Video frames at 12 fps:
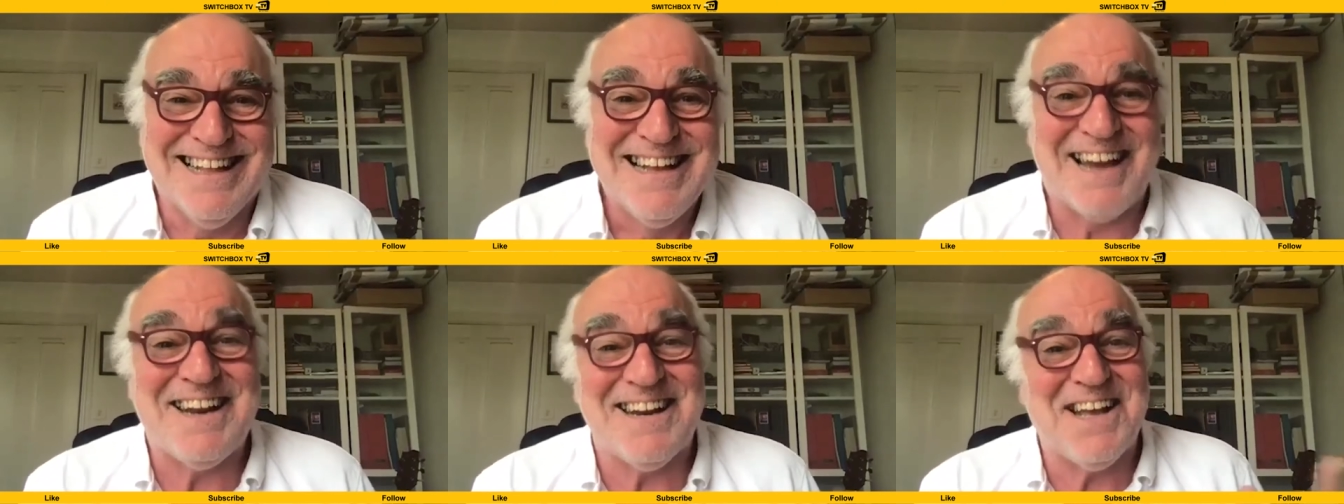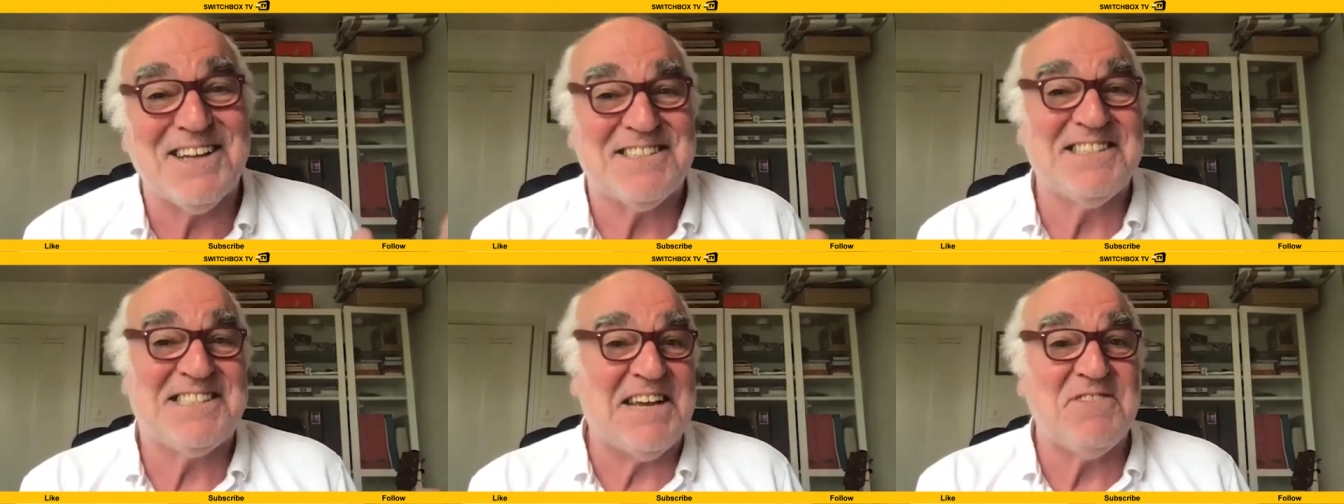And it
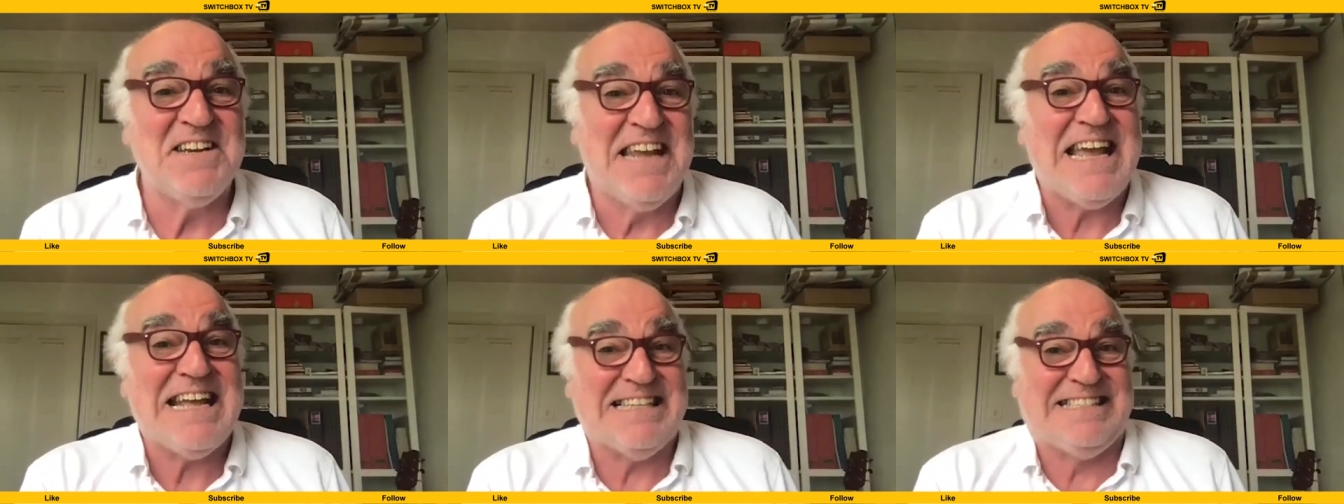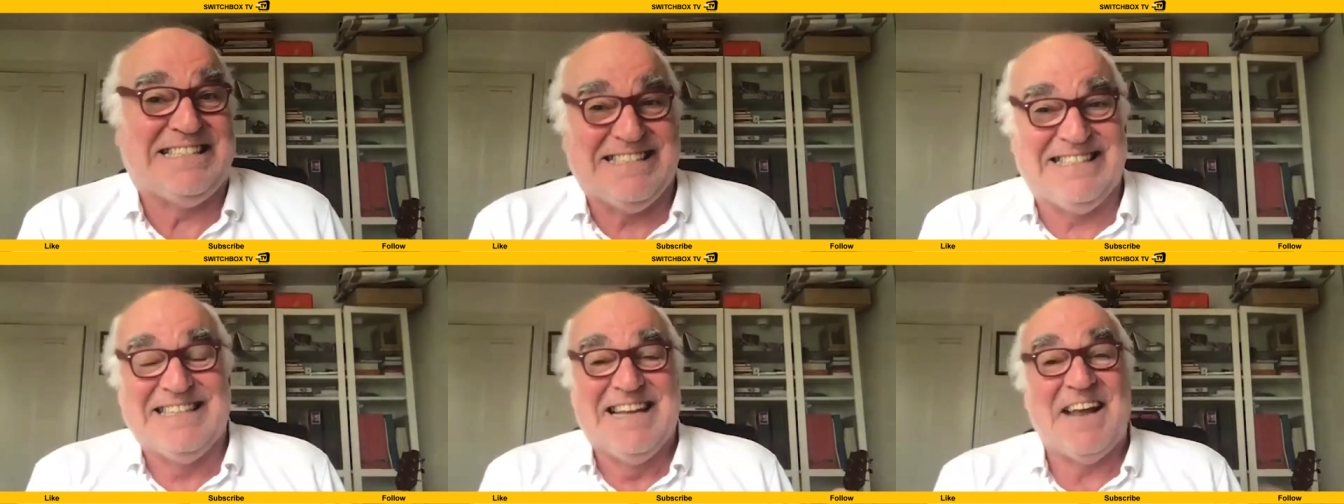lasted 7 years.
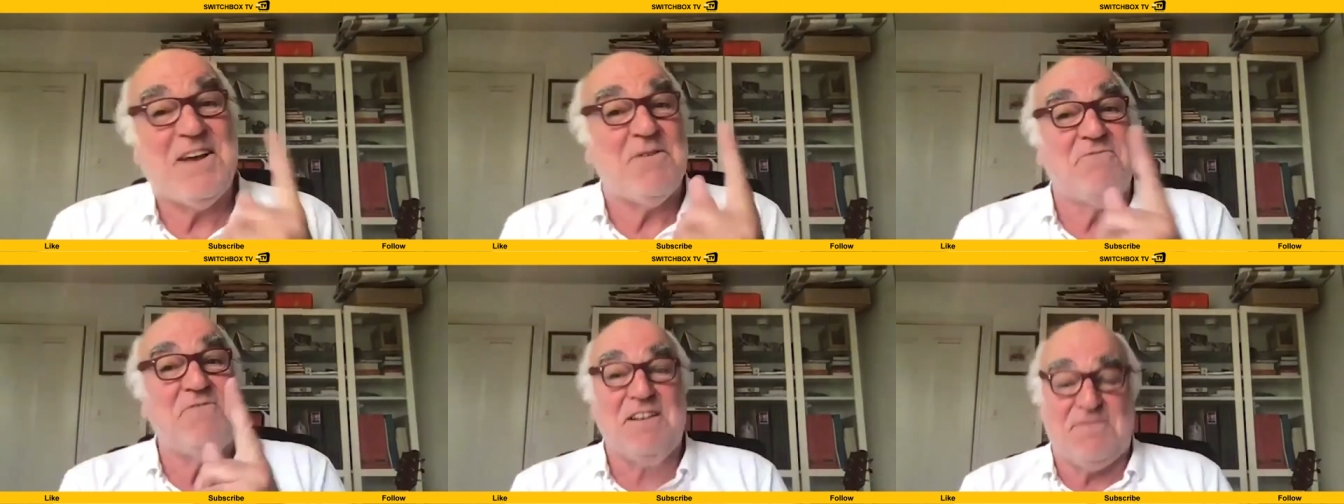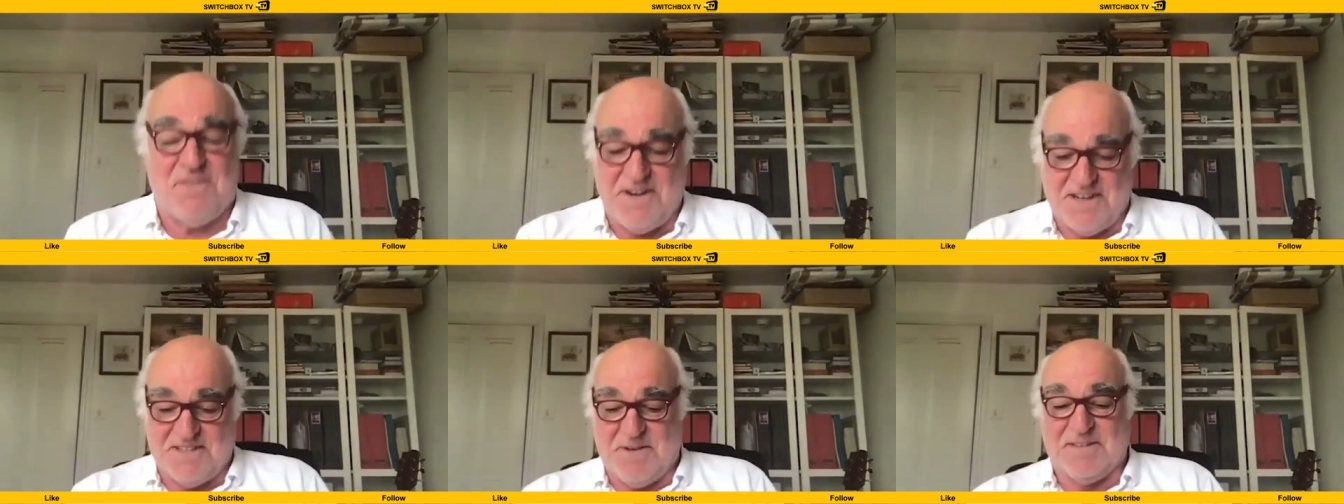And they were really funny.
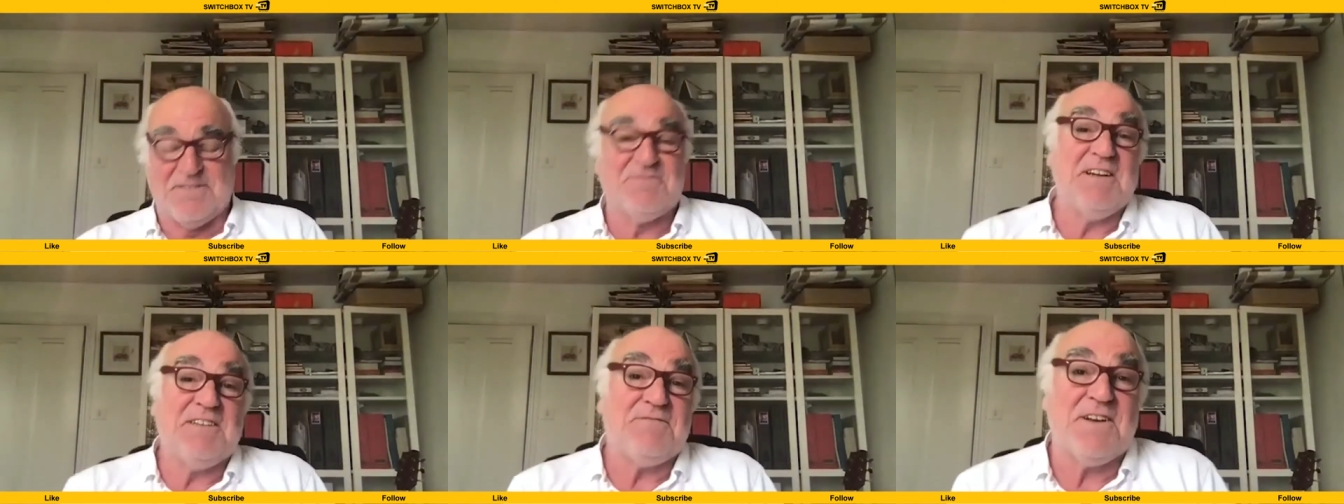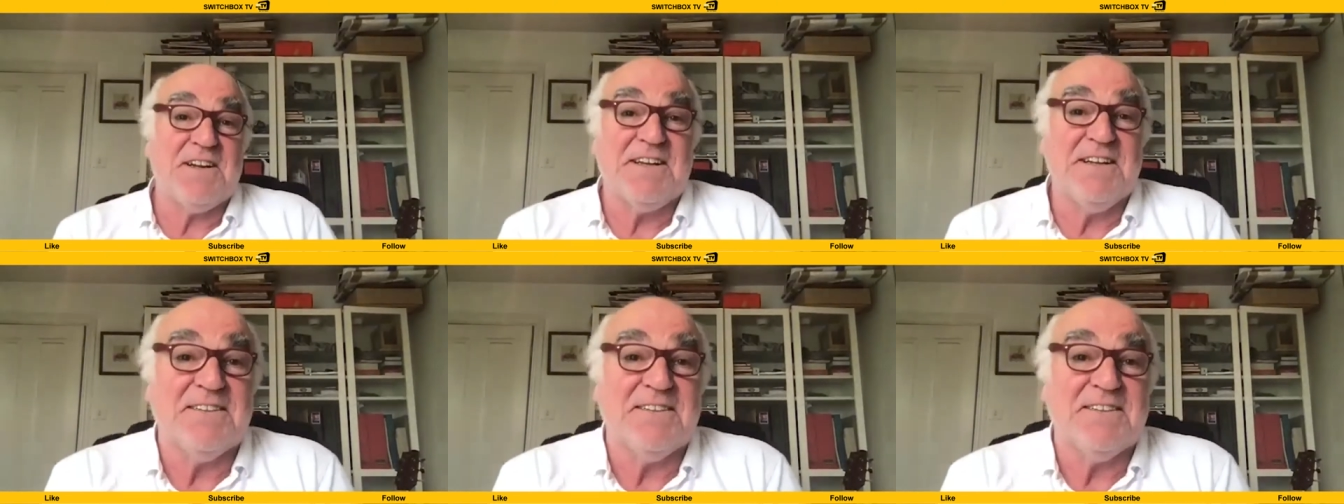Really funny, you know.